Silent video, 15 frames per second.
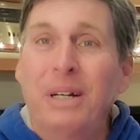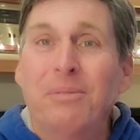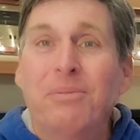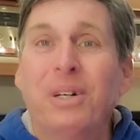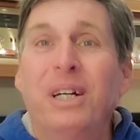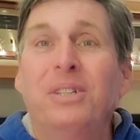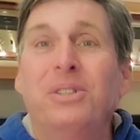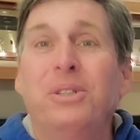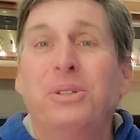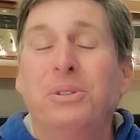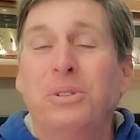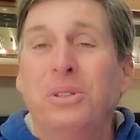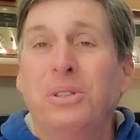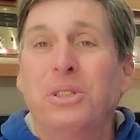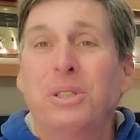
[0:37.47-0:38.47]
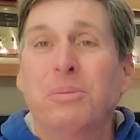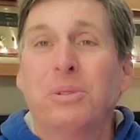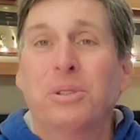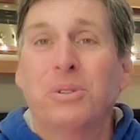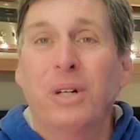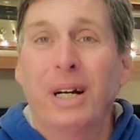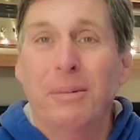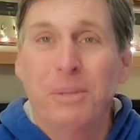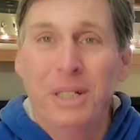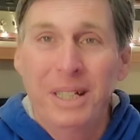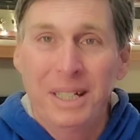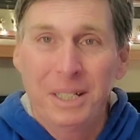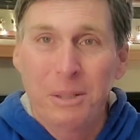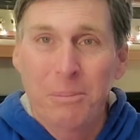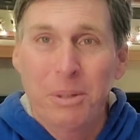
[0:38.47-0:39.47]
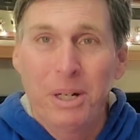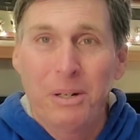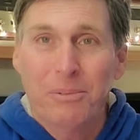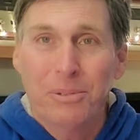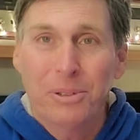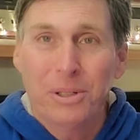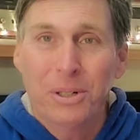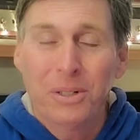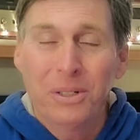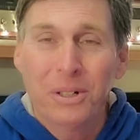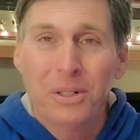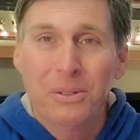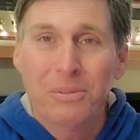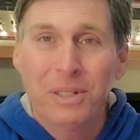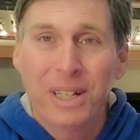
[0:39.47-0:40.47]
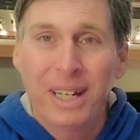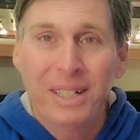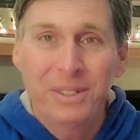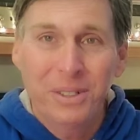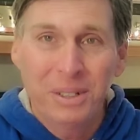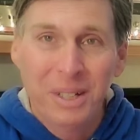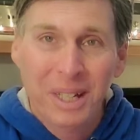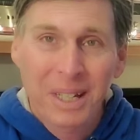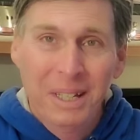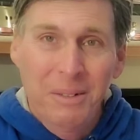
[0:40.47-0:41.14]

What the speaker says: I invite you to subscribe and hit the bell for all notification.